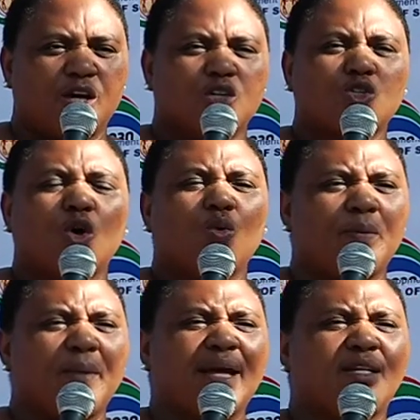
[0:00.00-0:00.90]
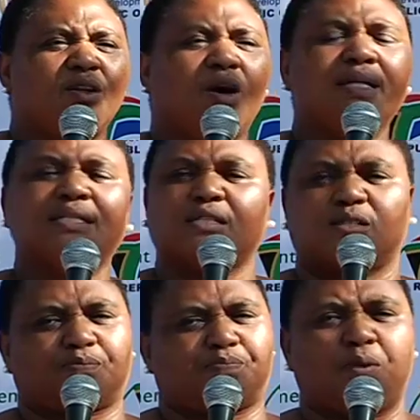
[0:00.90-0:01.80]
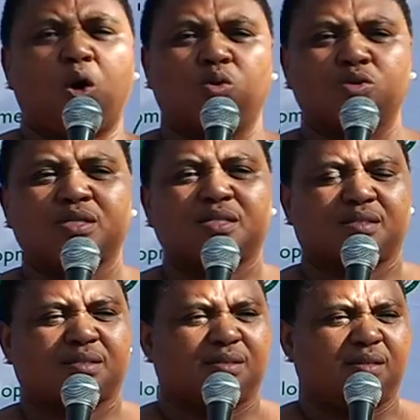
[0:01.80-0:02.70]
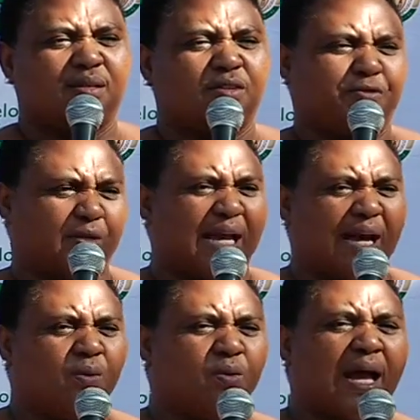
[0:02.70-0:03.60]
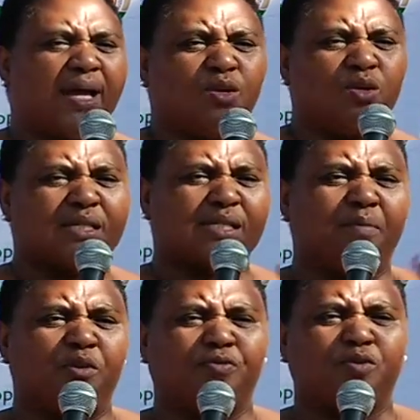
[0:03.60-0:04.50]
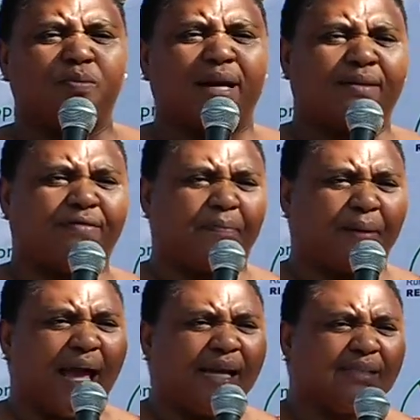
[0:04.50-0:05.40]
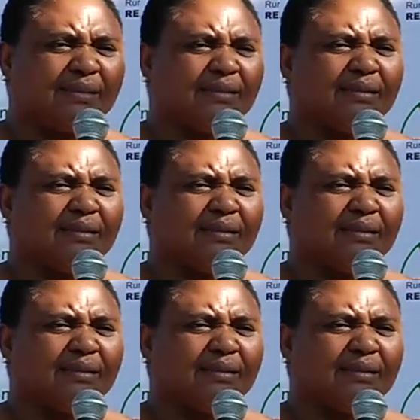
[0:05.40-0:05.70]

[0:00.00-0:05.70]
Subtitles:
So we might not post for now. I know some of you might have applied,